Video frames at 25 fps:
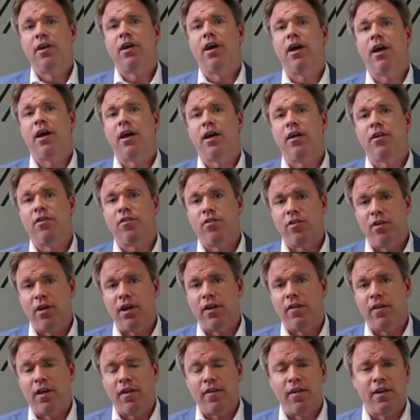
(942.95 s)

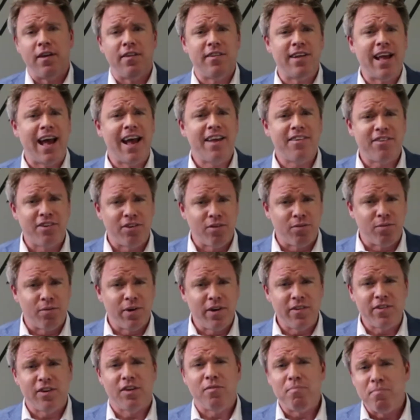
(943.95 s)
and the disaster
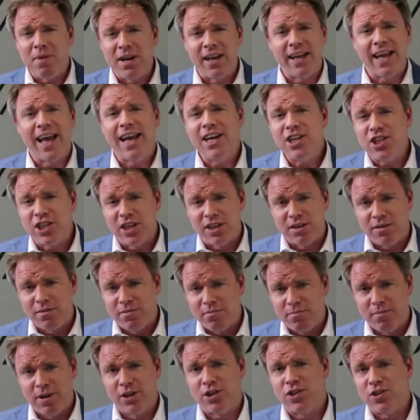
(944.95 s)
risk mitigation
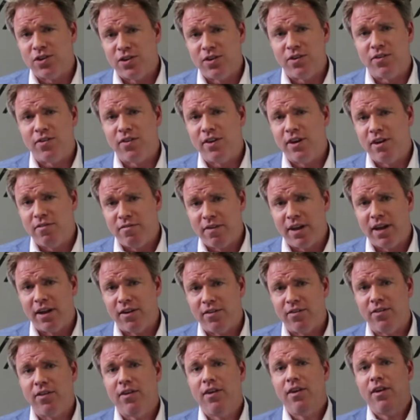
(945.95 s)
measures in
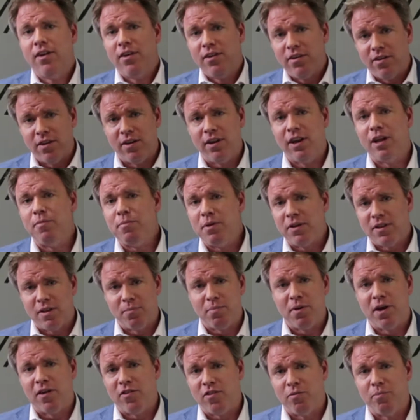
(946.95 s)
advance to limit the
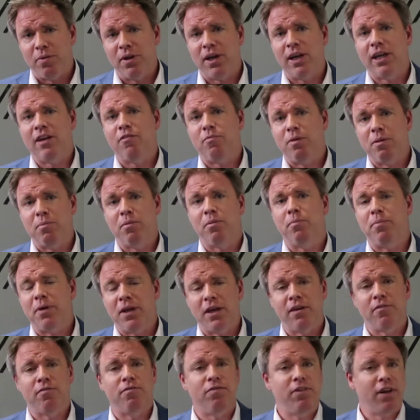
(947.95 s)
possibility of people
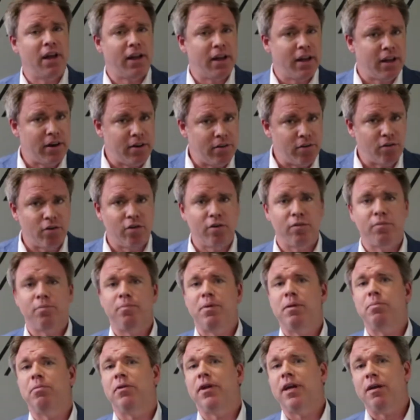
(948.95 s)
being flooded or
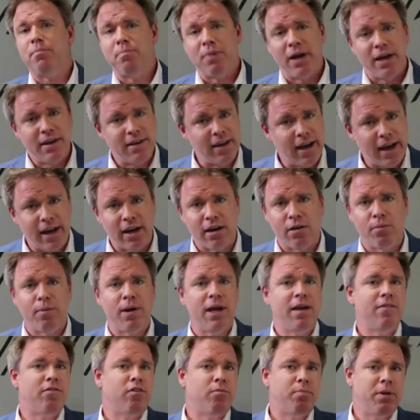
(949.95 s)
people hit by tidal
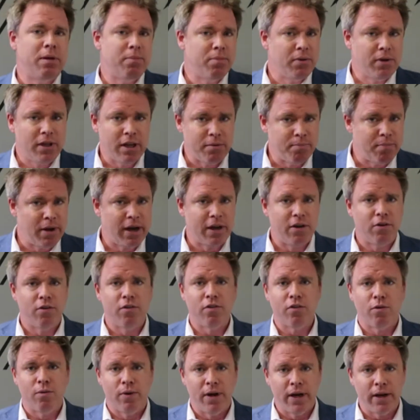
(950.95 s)
wave or people hit by an
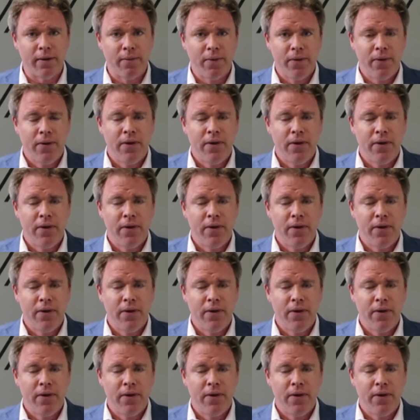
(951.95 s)
earthquake.